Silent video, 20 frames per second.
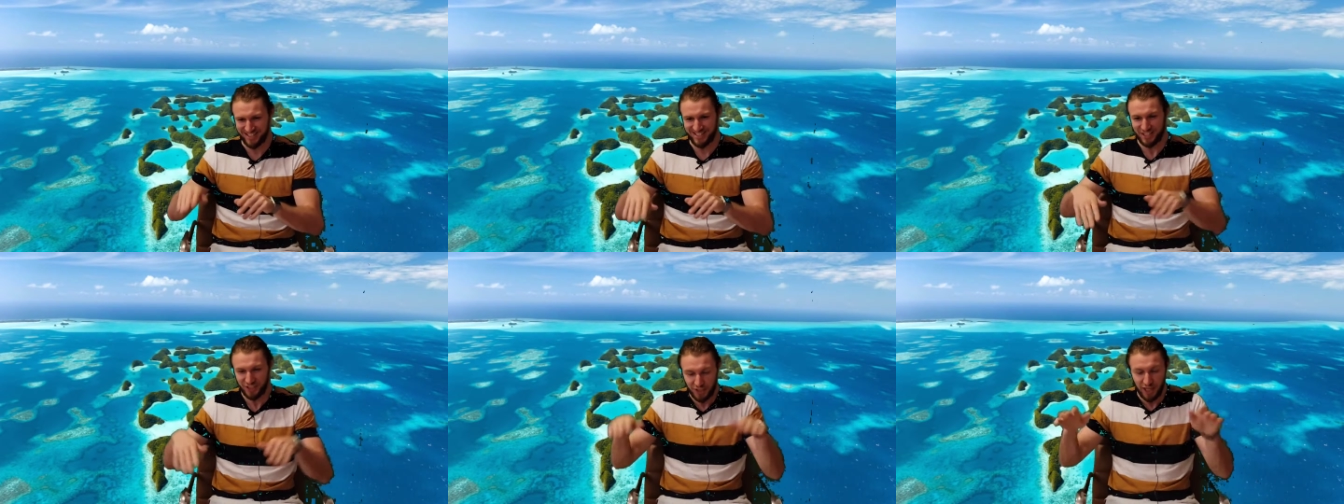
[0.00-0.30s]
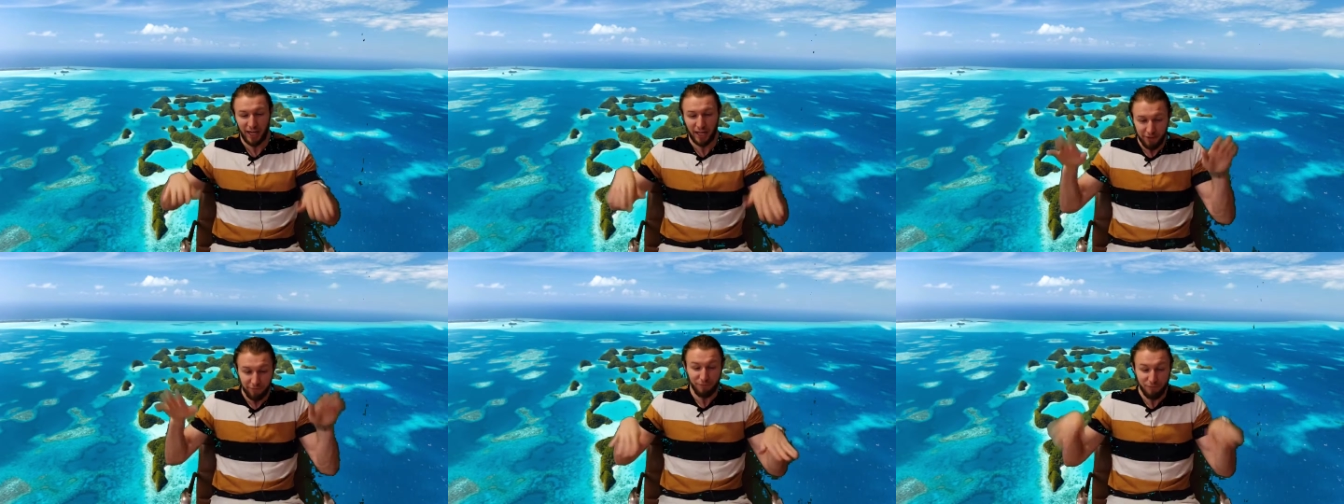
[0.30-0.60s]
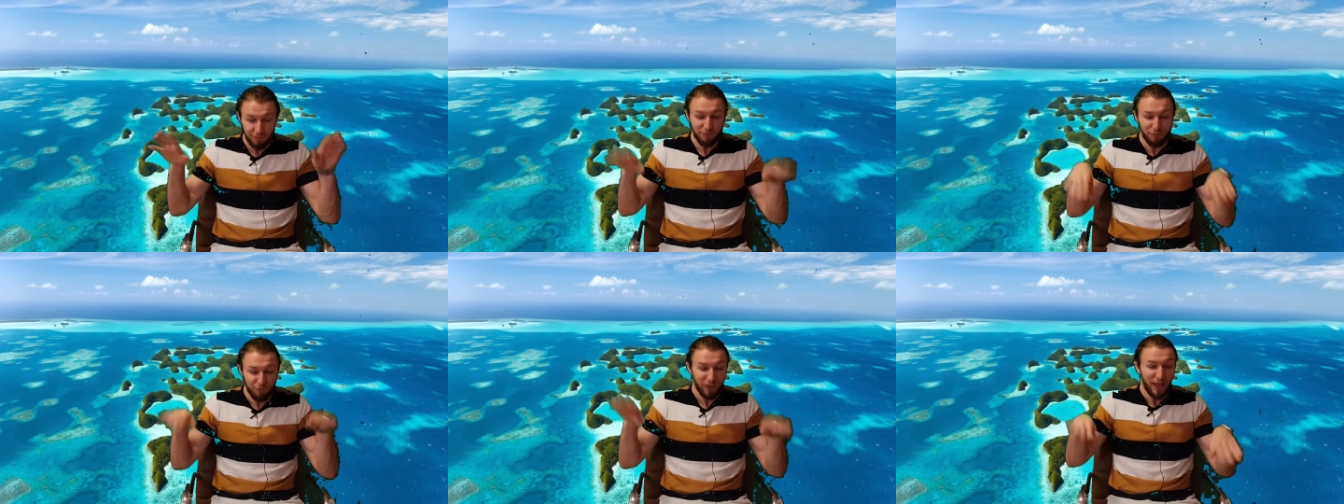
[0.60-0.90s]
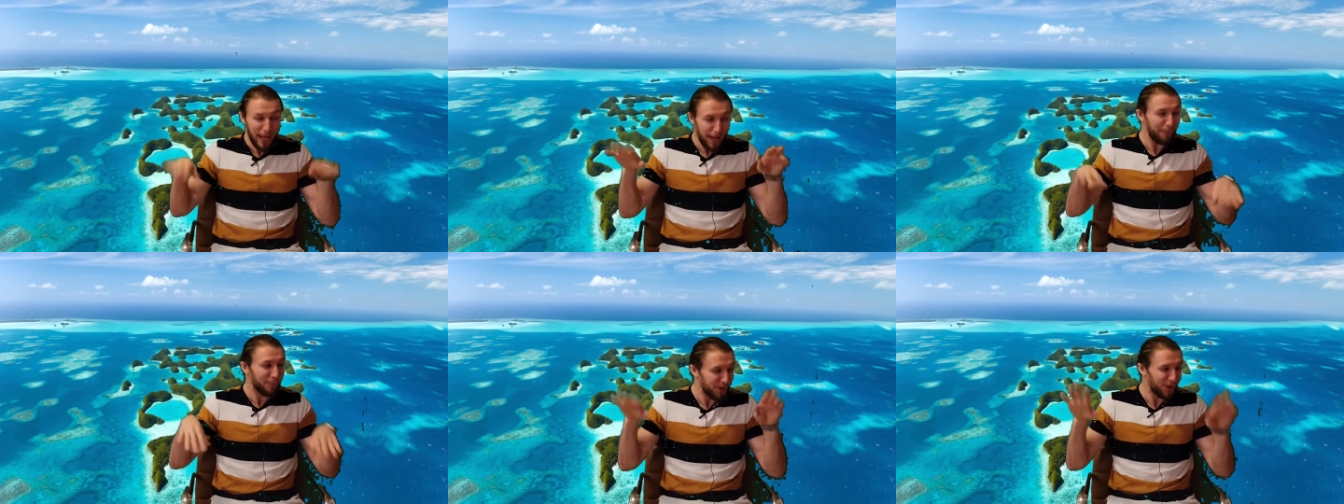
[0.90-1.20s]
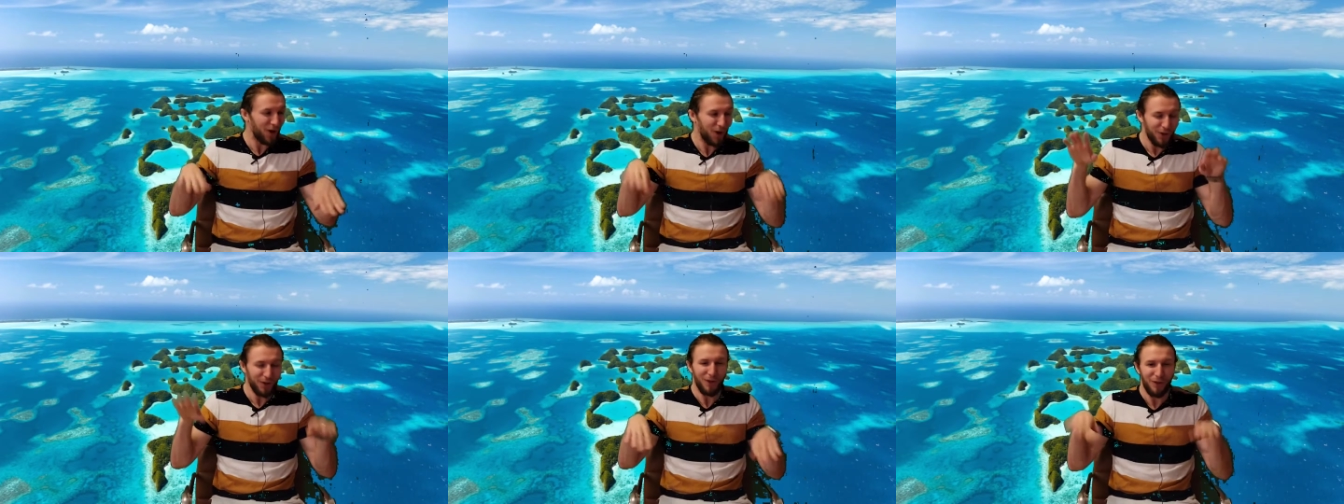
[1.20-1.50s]
they're like flapping
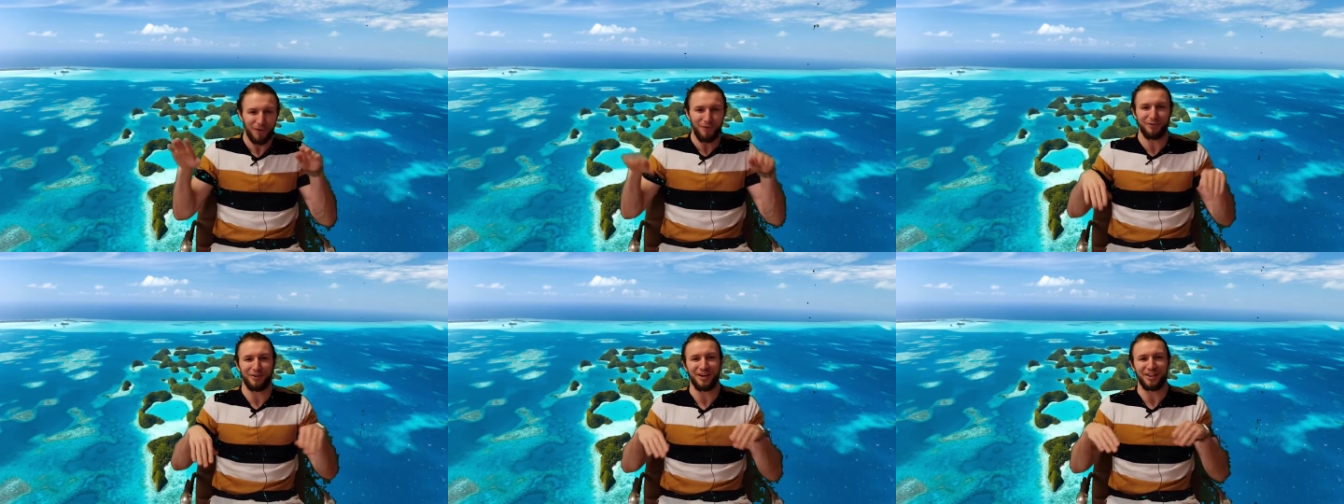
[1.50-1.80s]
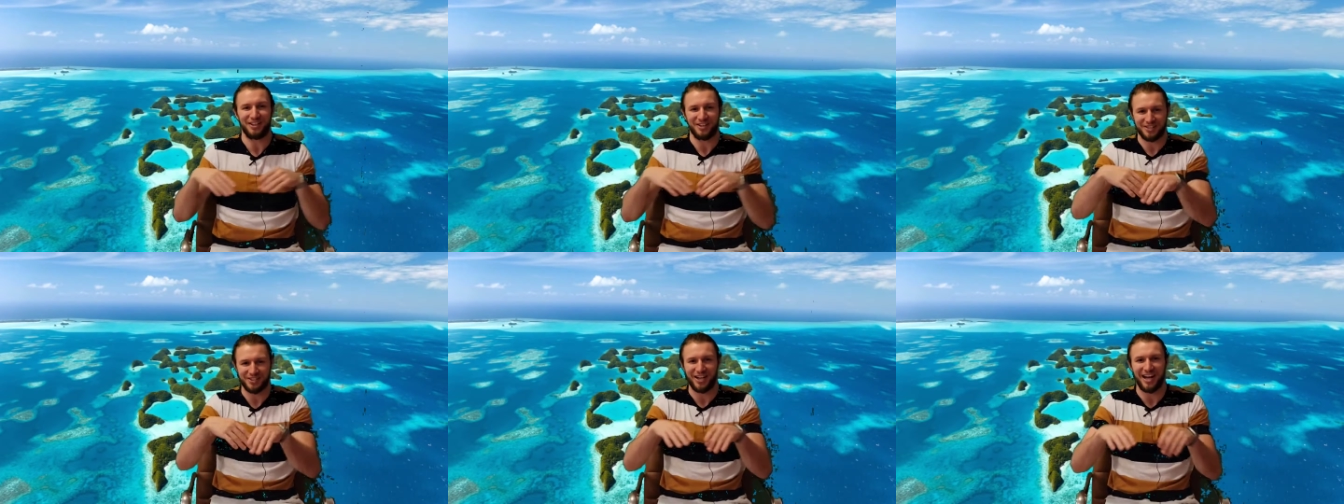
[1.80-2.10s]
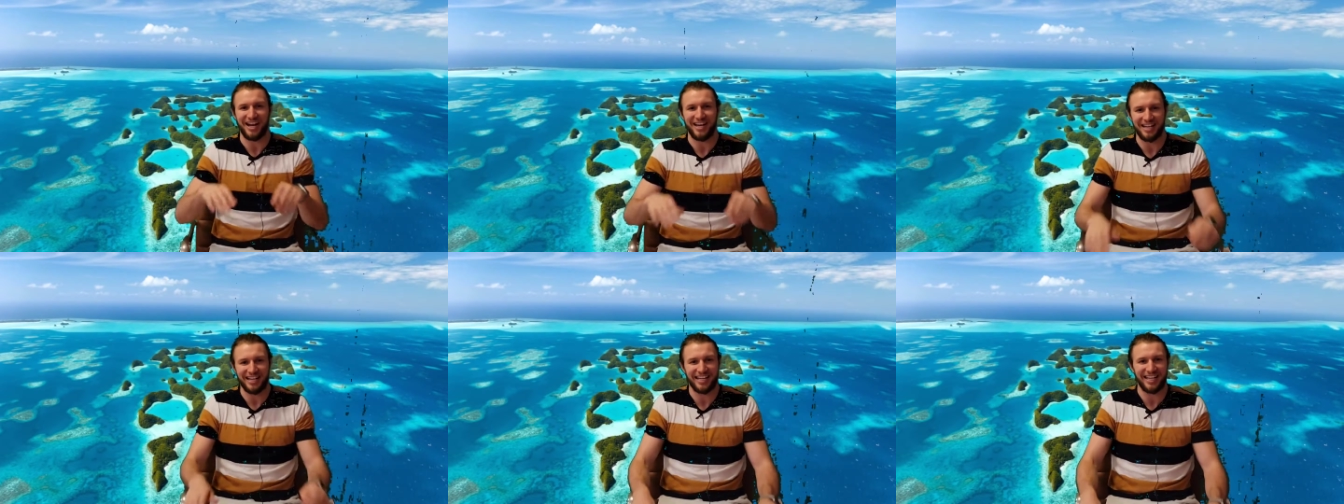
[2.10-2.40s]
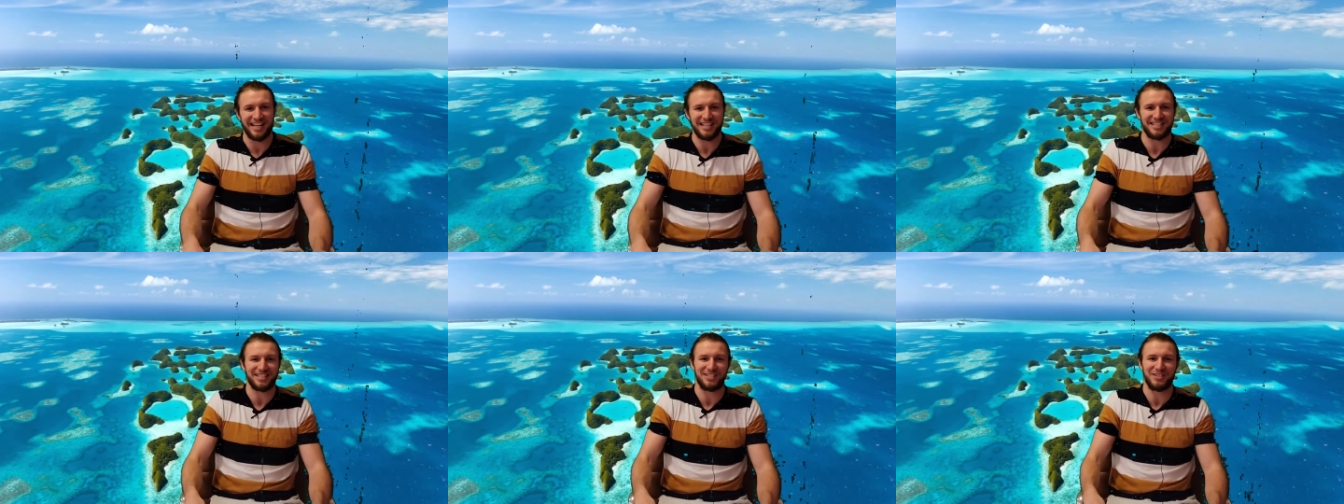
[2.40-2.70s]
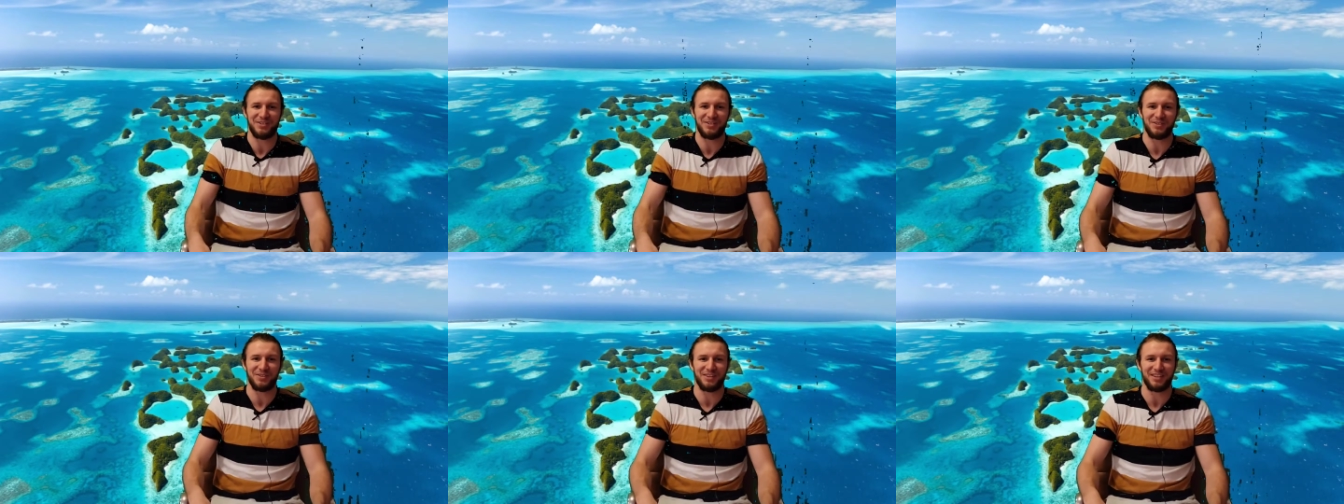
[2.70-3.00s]
all over and they're trying to get
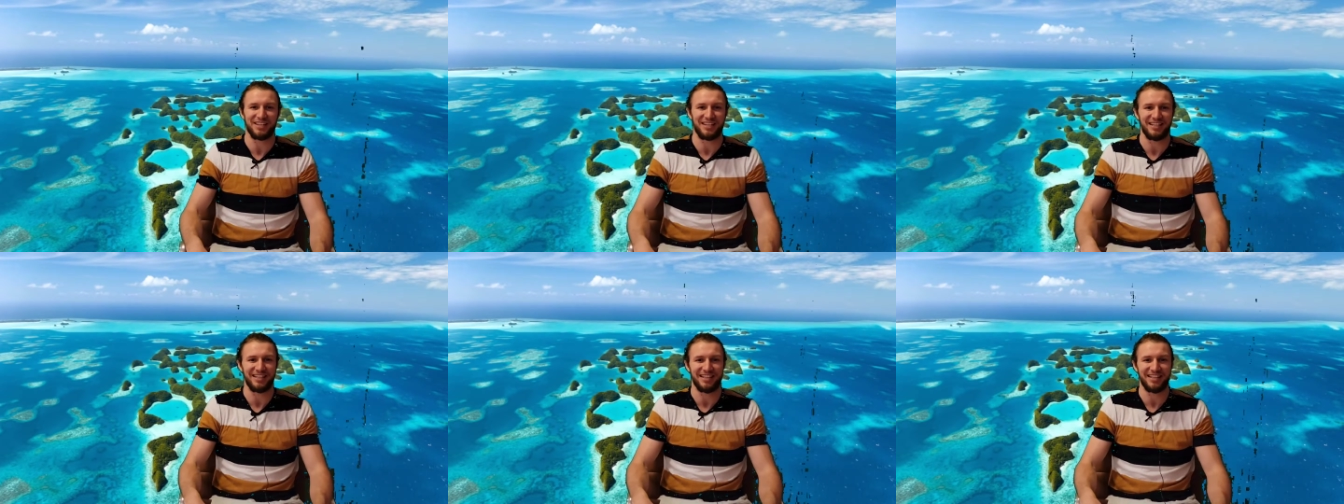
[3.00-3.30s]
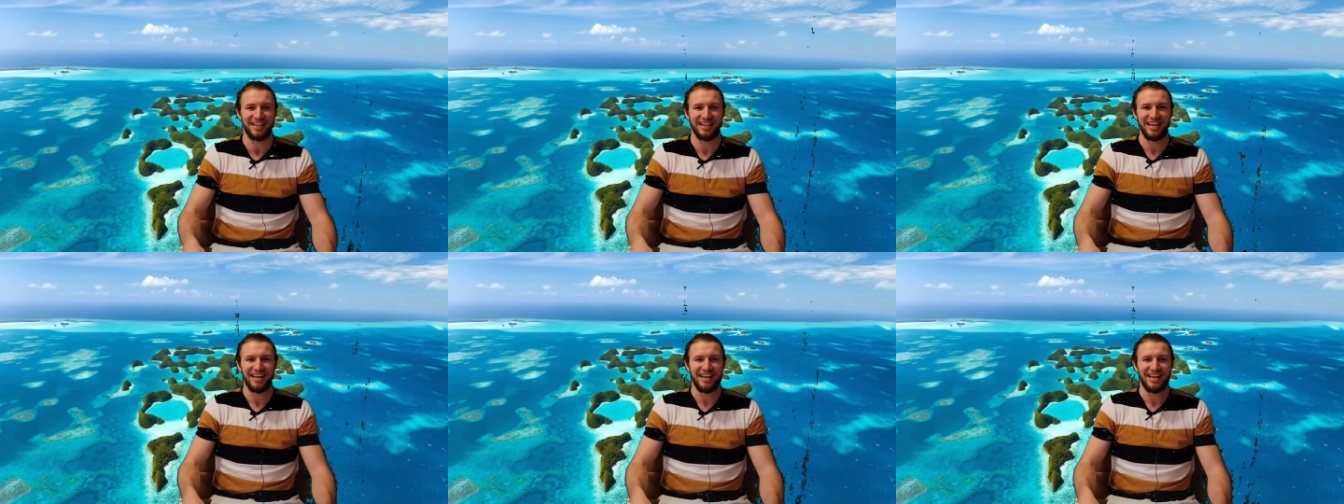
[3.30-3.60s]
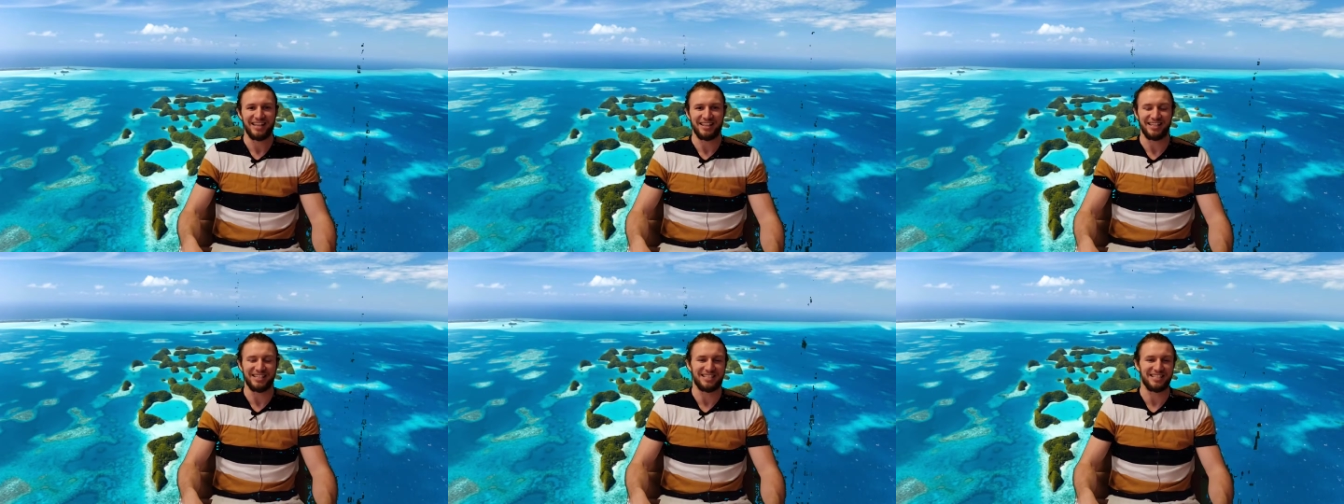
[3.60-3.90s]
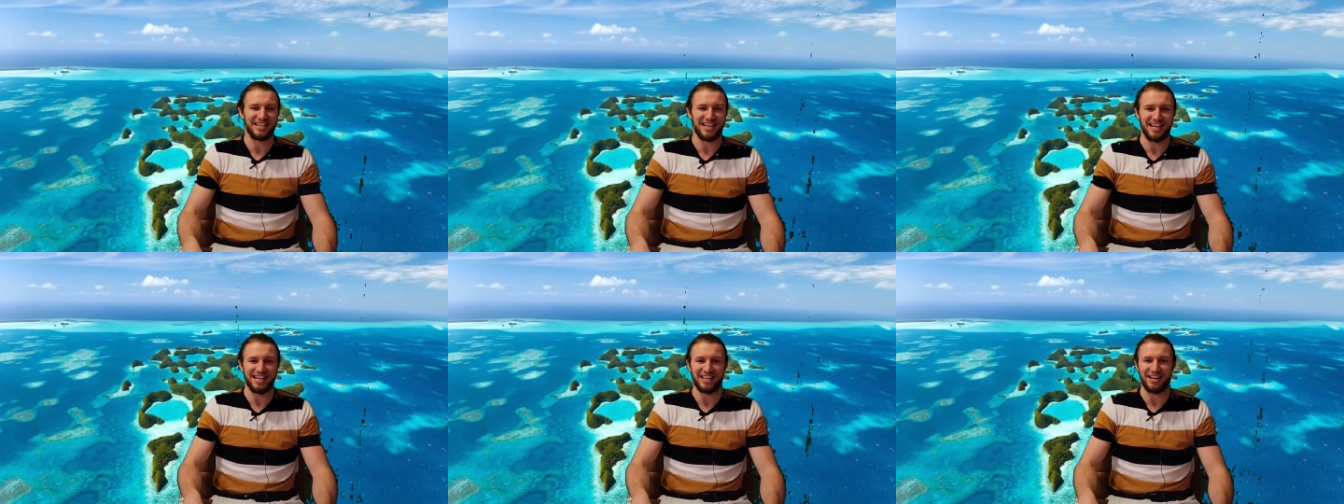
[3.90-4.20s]
to the the sea.